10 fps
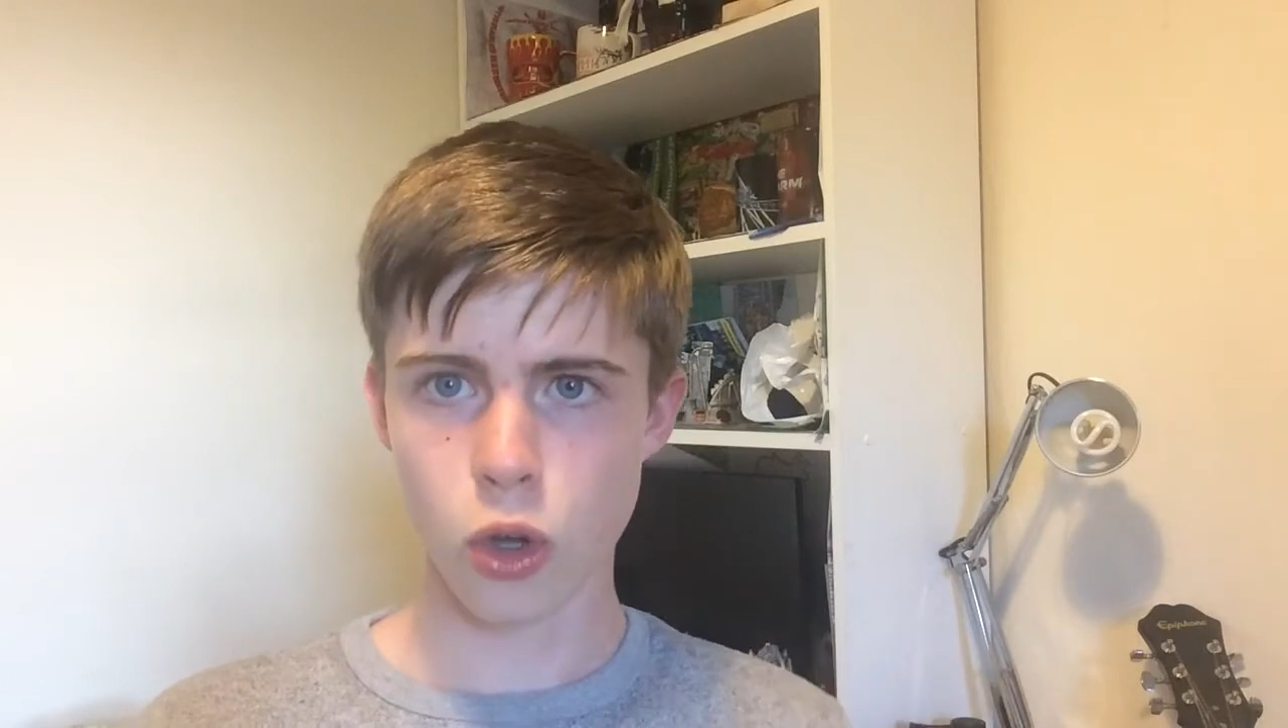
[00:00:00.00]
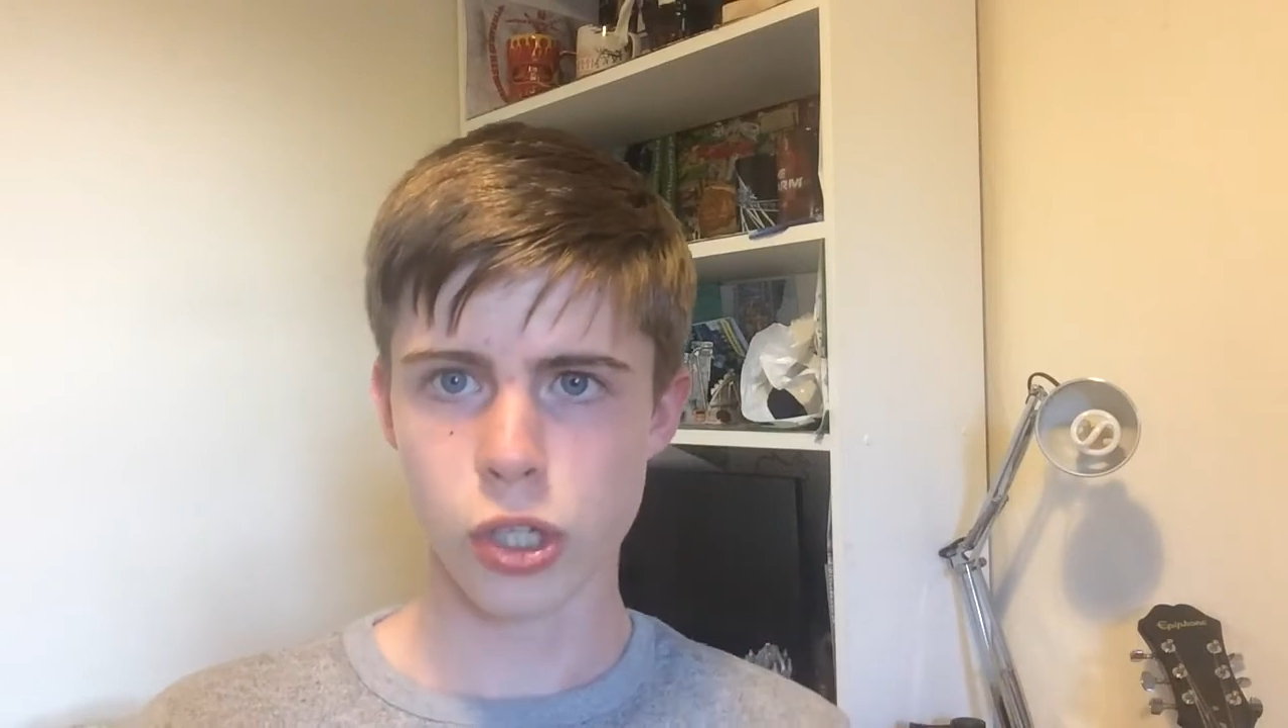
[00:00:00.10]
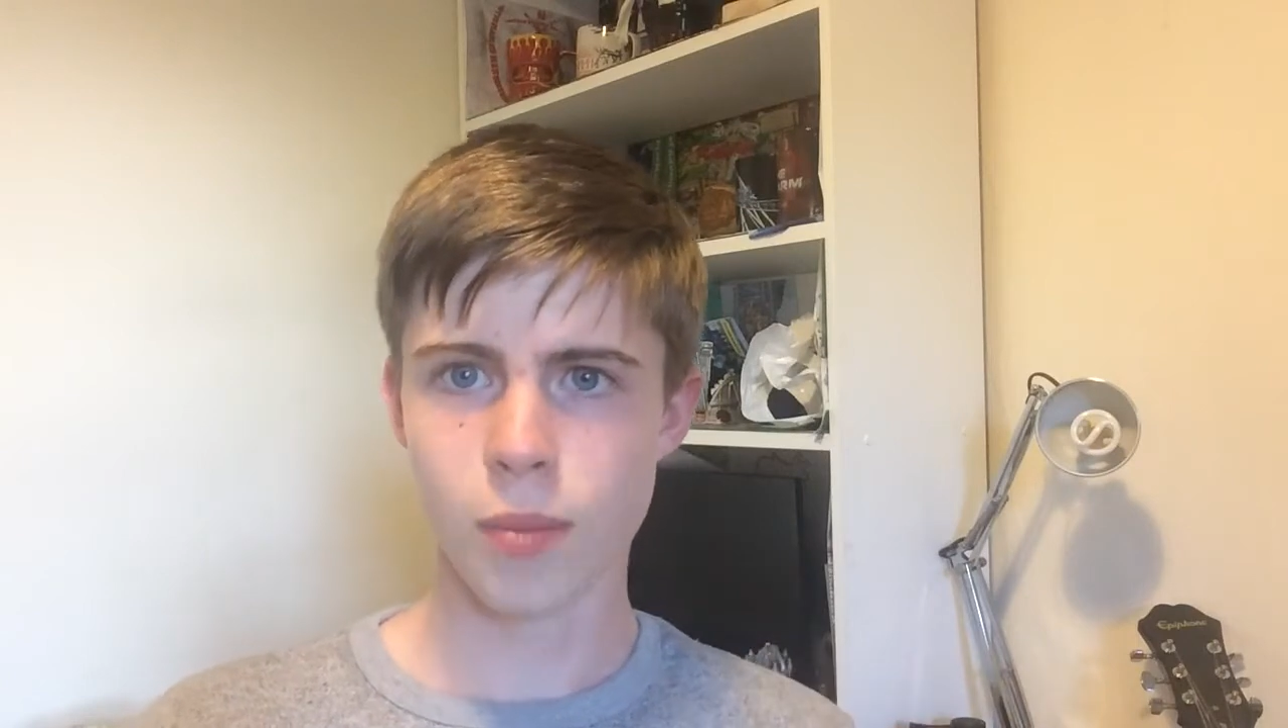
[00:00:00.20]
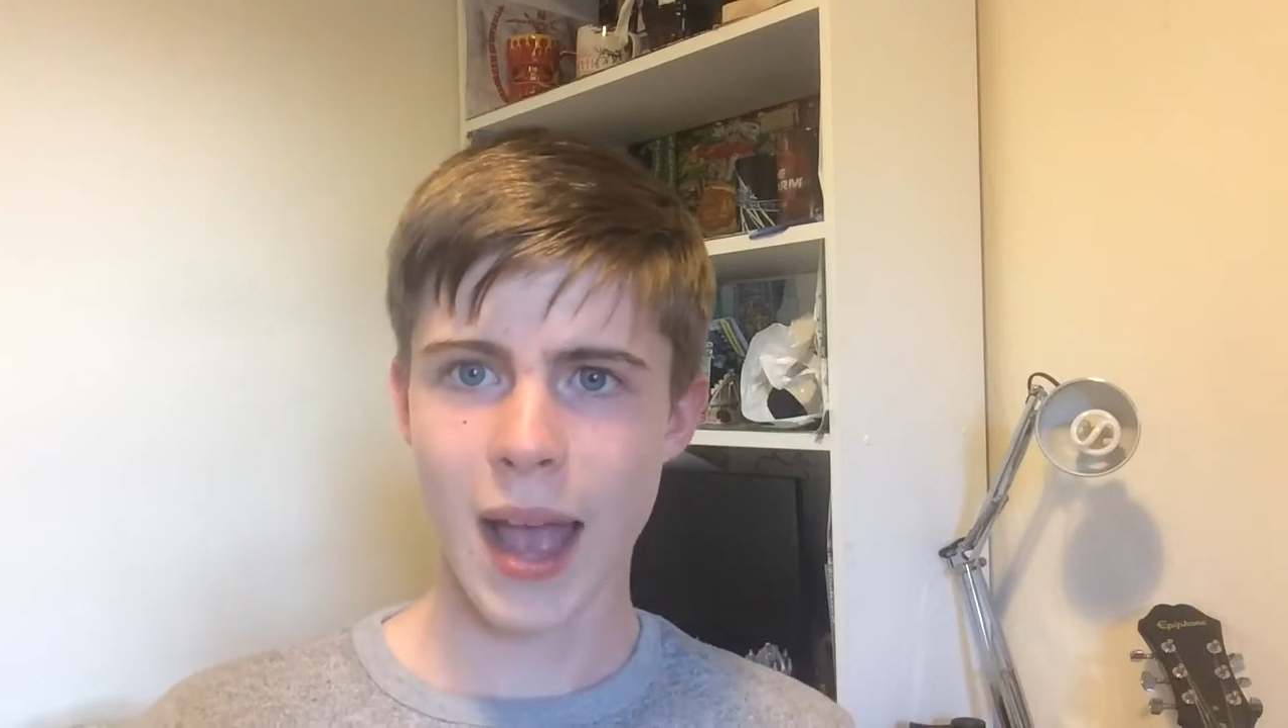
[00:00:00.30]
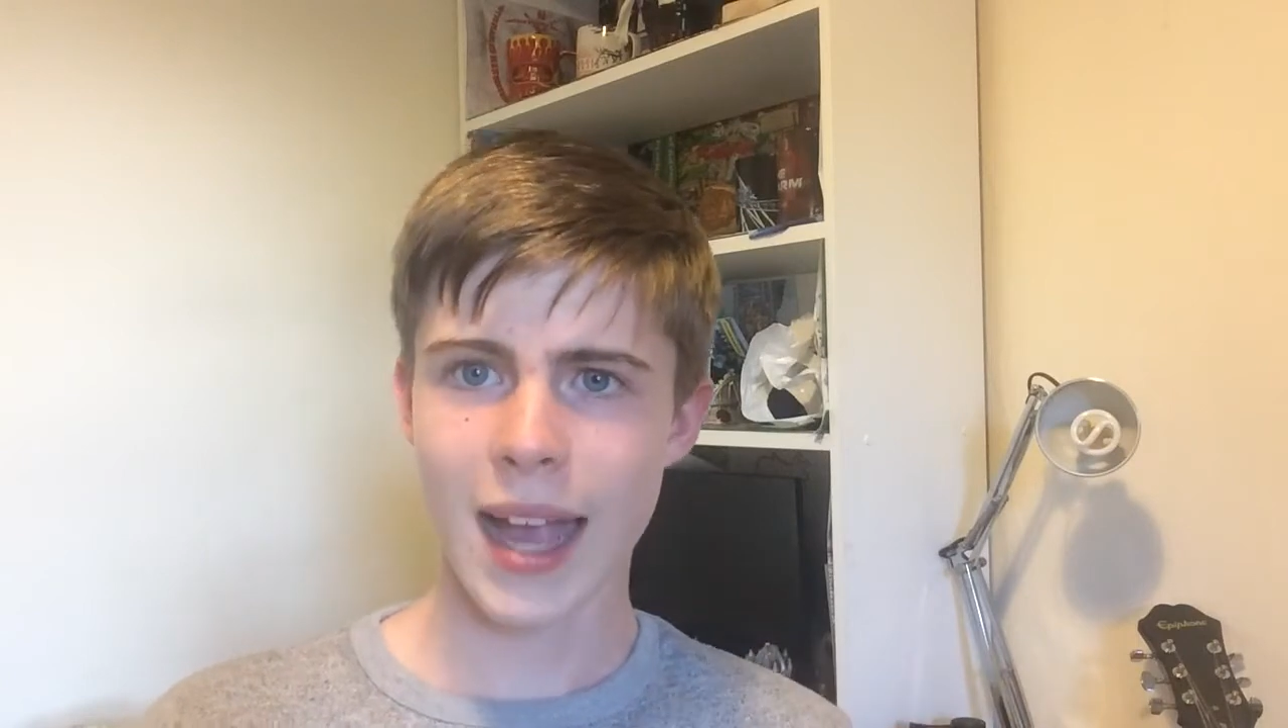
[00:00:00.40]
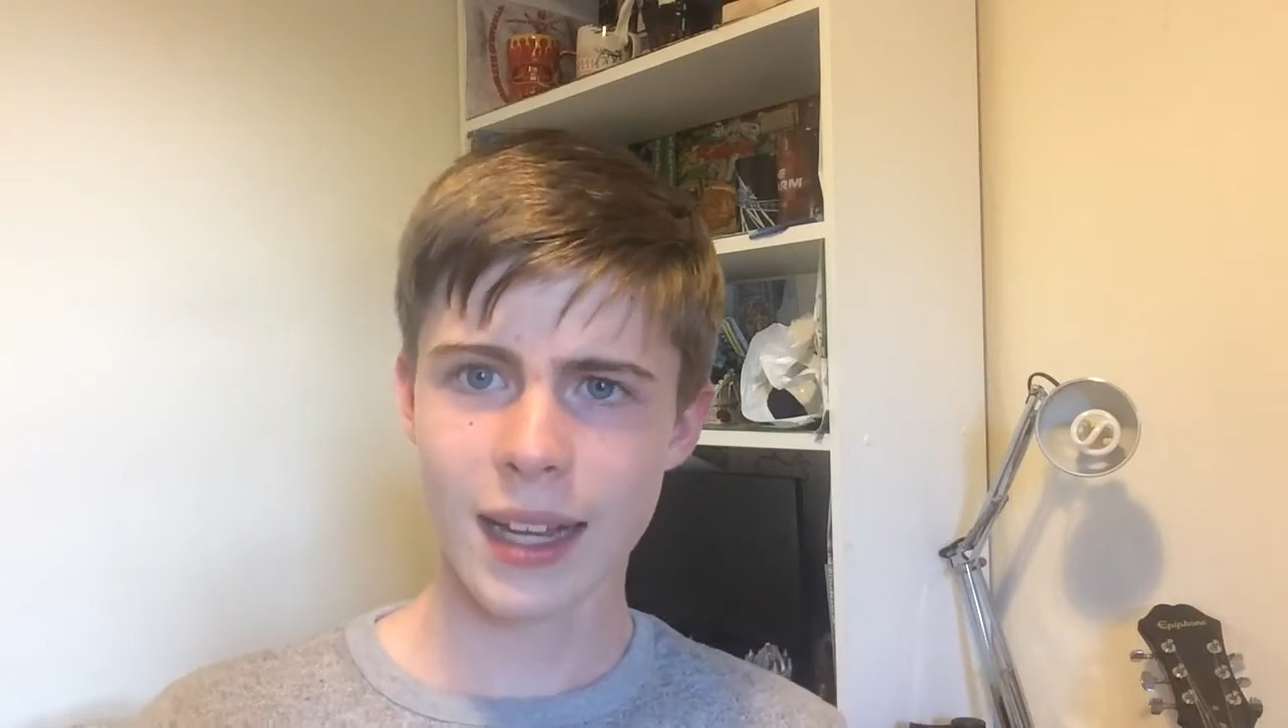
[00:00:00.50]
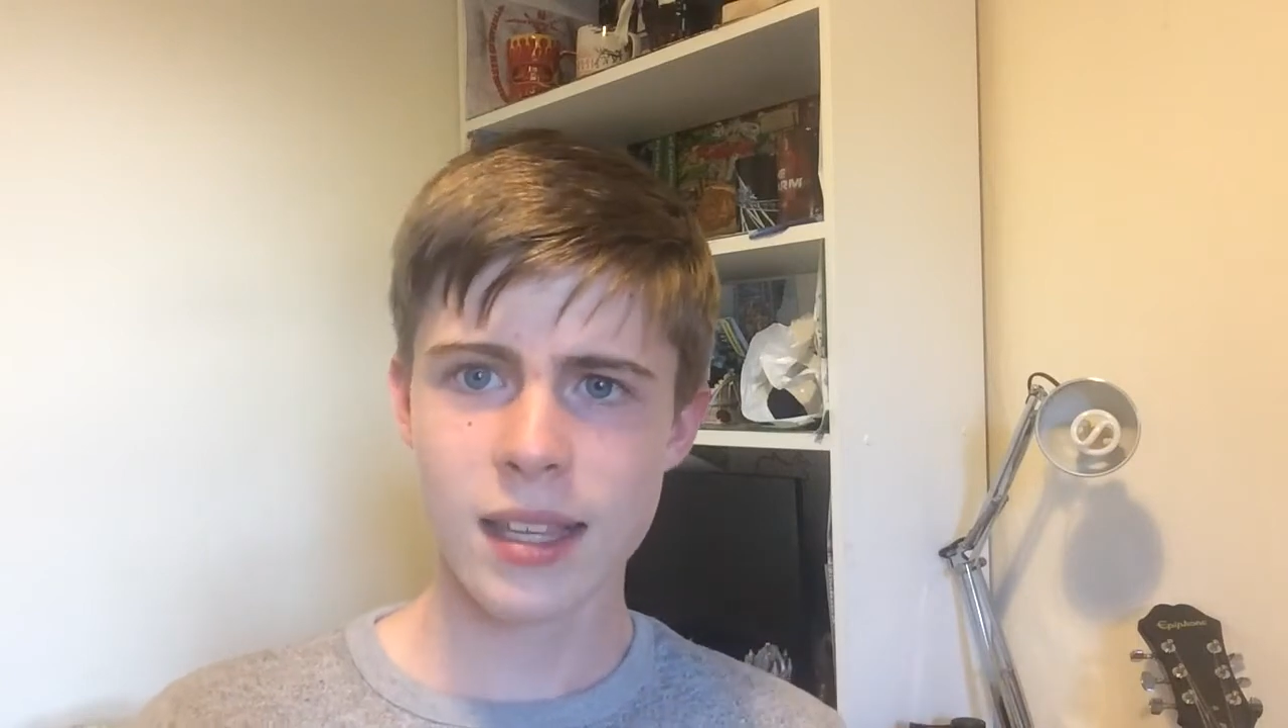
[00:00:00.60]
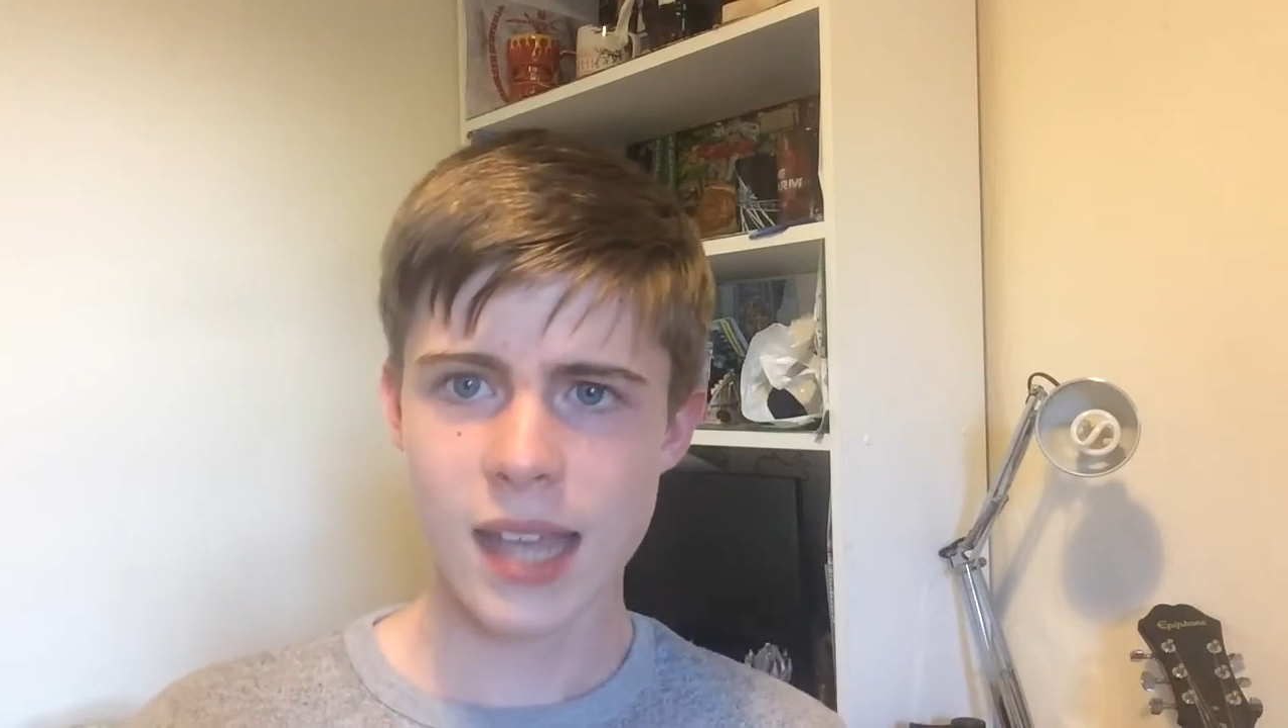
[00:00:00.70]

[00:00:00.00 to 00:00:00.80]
awesome hang